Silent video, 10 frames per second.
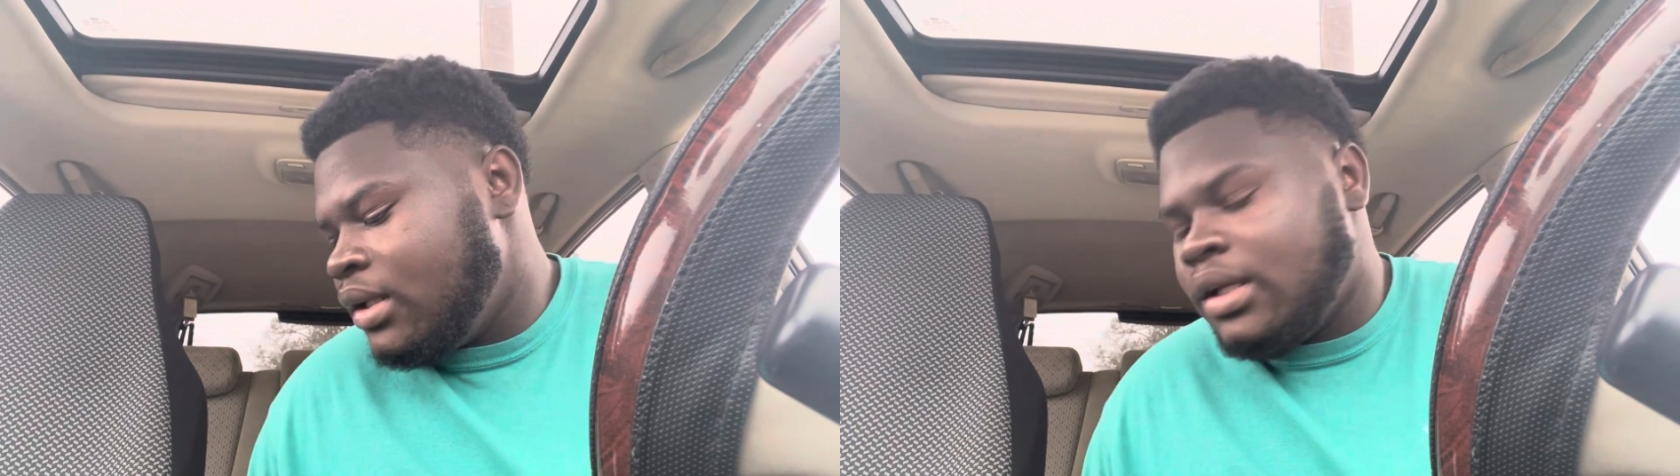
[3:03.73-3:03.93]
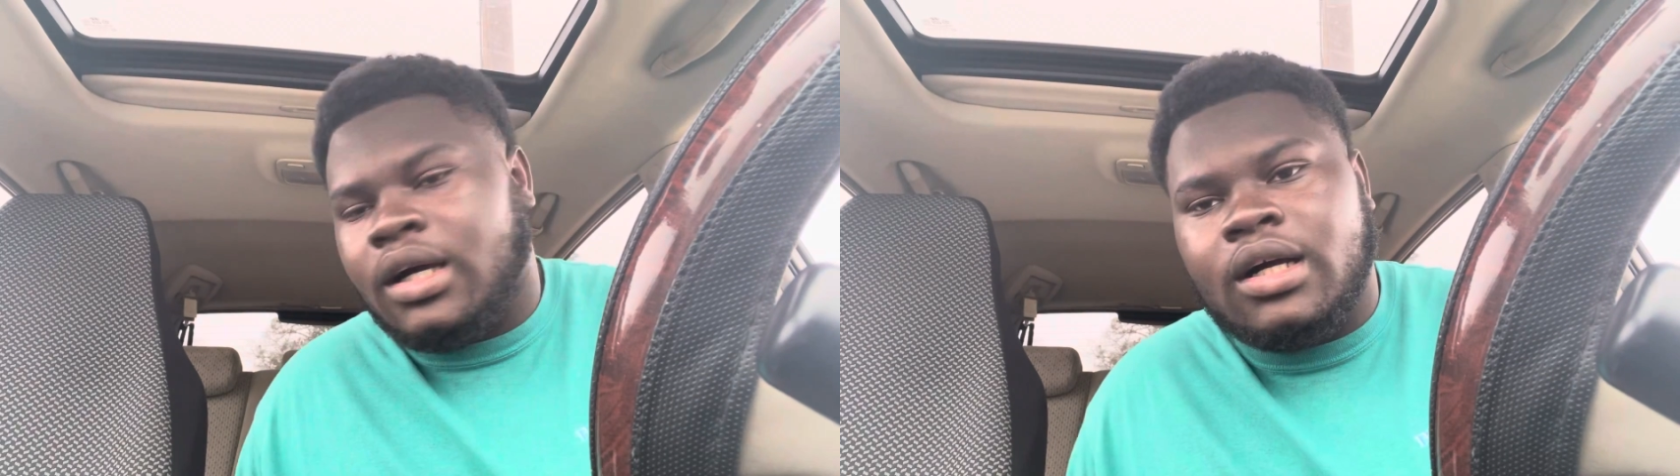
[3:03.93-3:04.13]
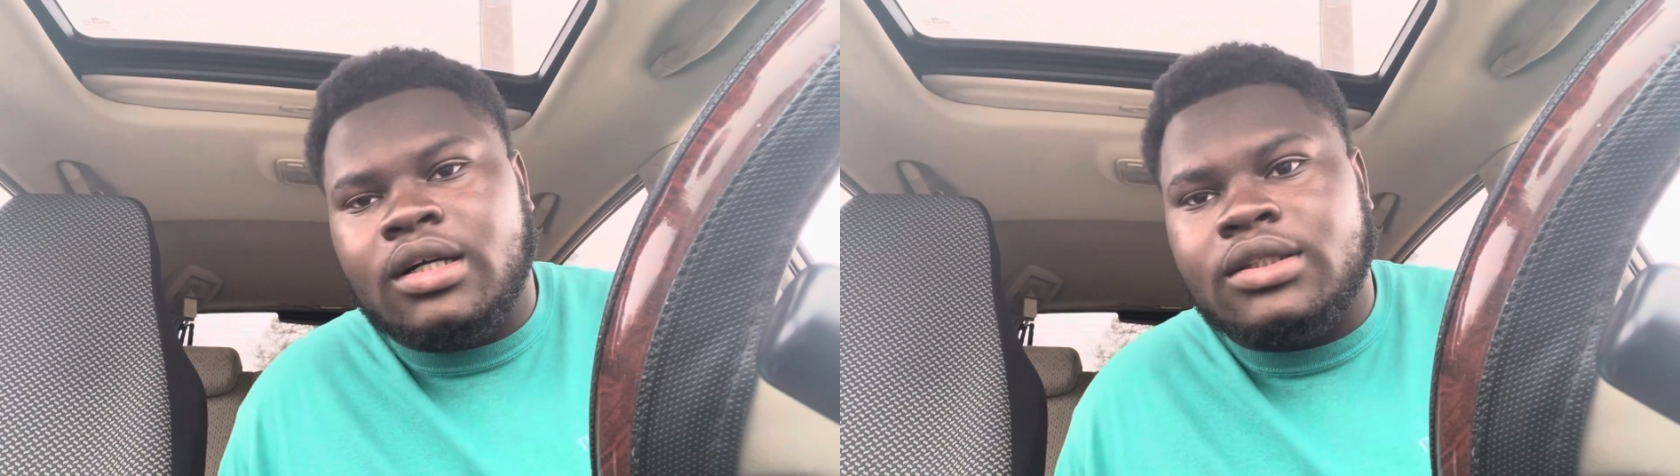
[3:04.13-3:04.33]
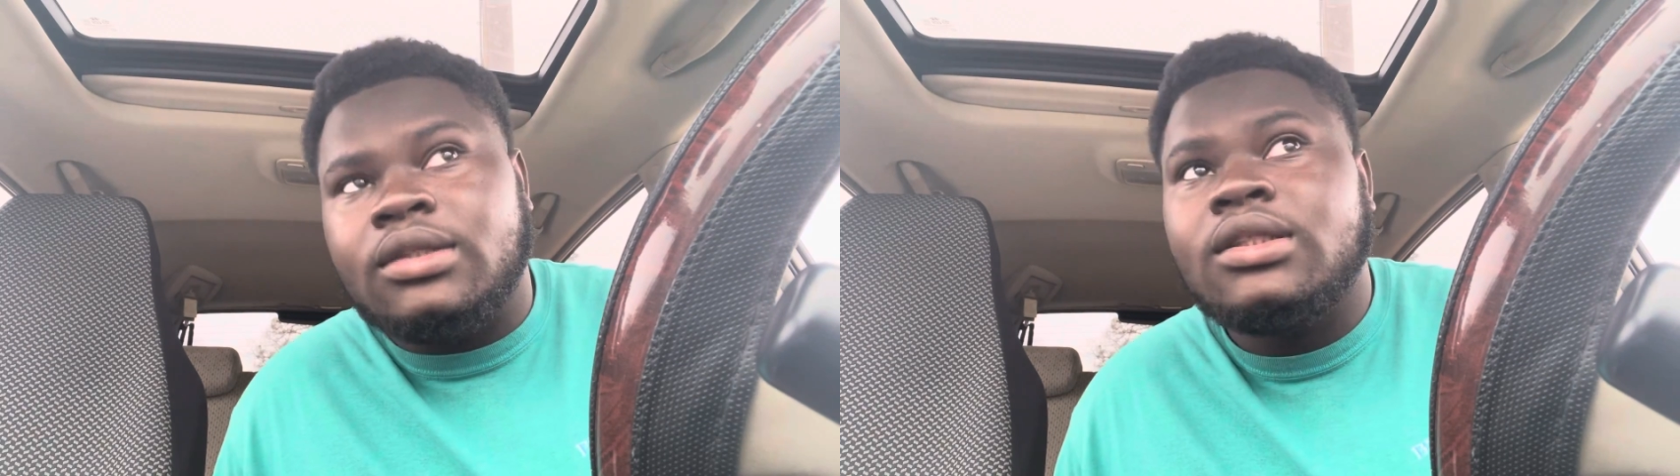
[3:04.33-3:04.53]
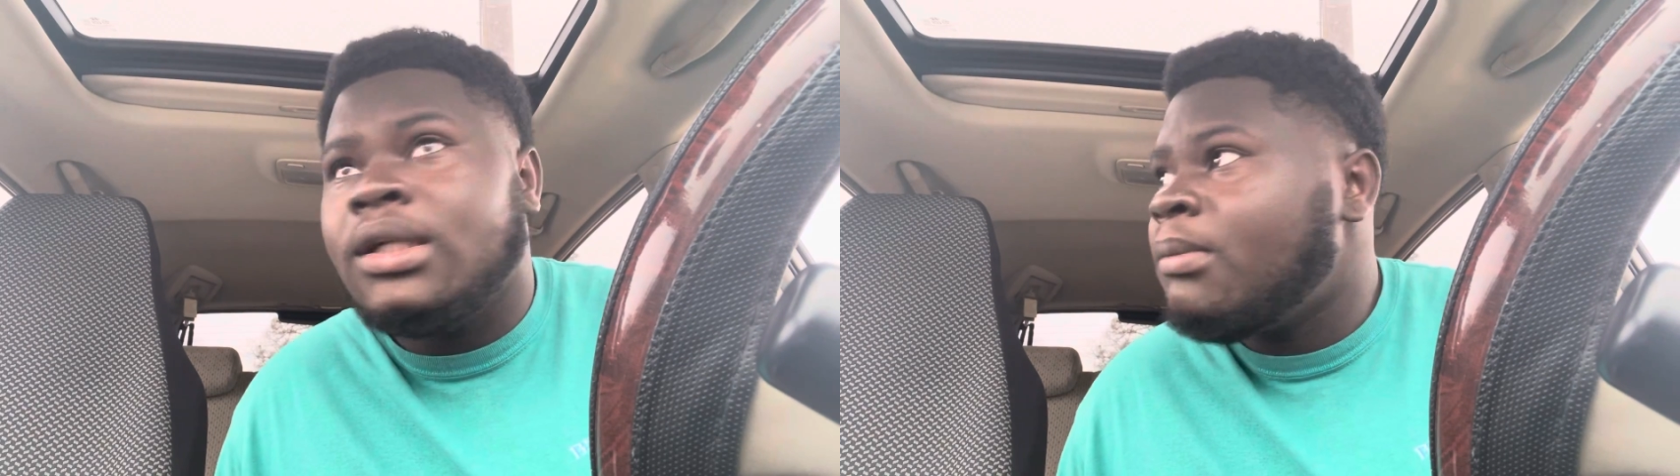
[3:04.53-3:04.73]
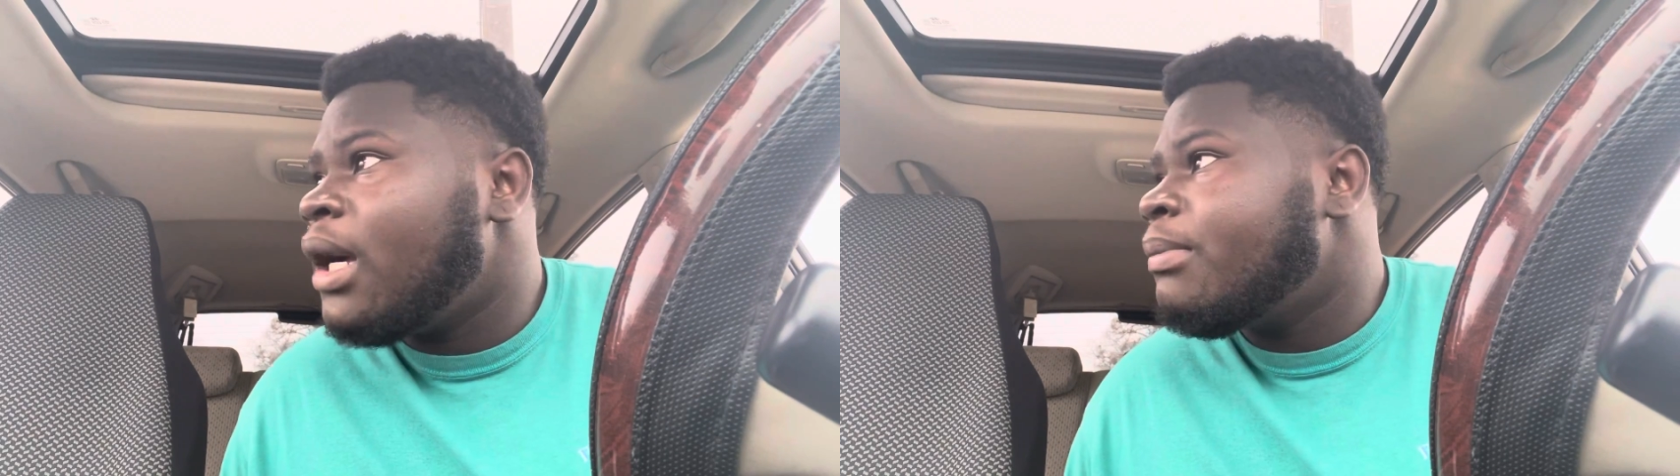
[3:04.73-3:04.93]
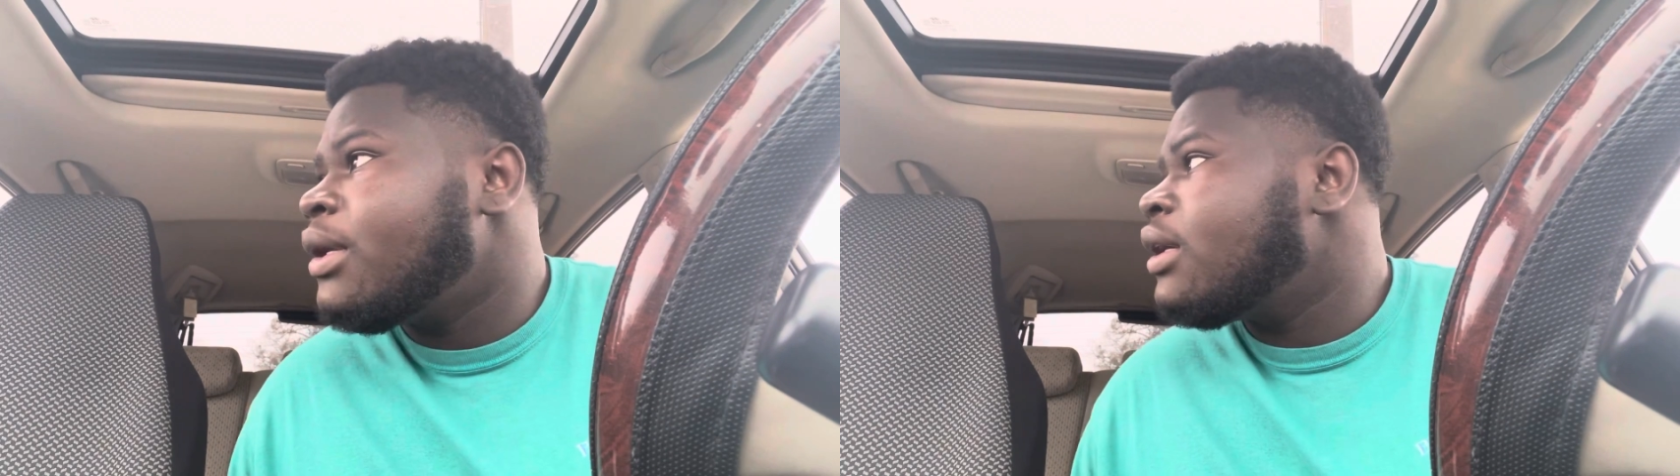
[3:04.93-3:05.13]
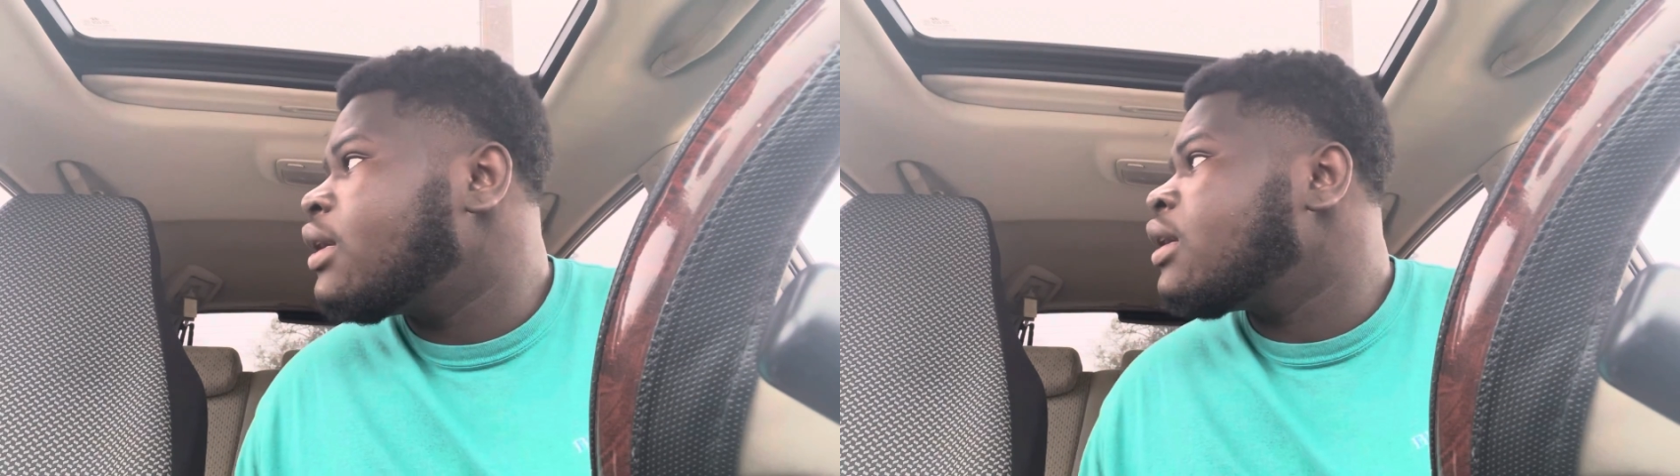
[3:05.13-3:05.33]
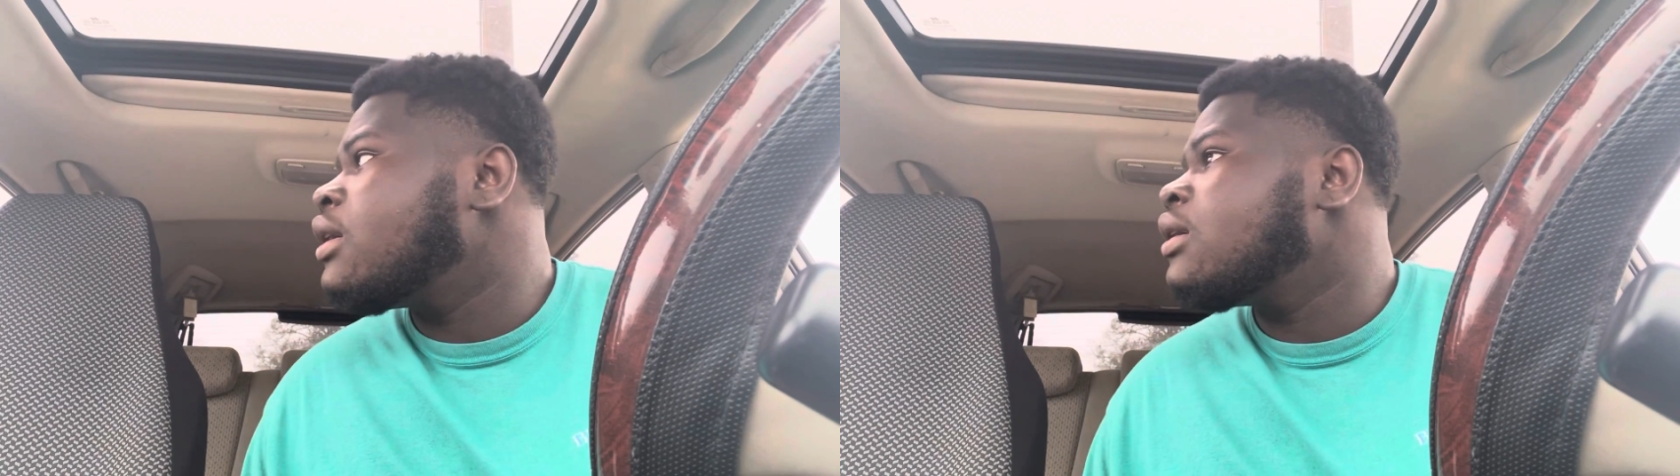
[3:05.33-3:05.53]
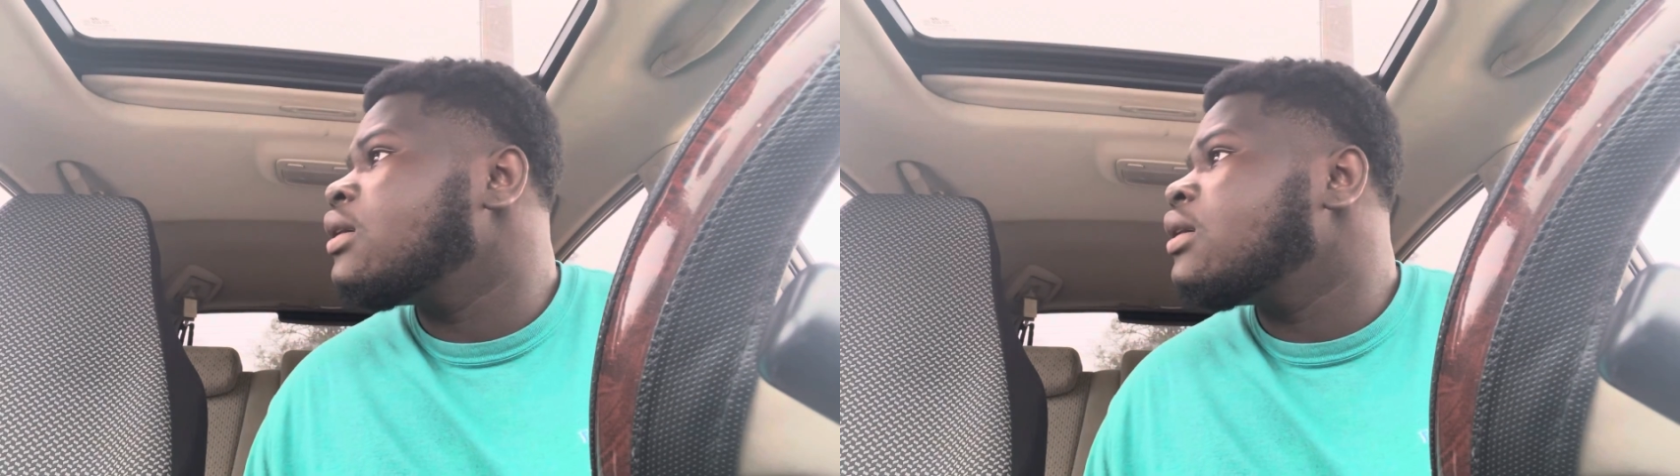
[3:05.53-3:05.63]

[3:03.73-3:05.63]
Nah, she might be in there.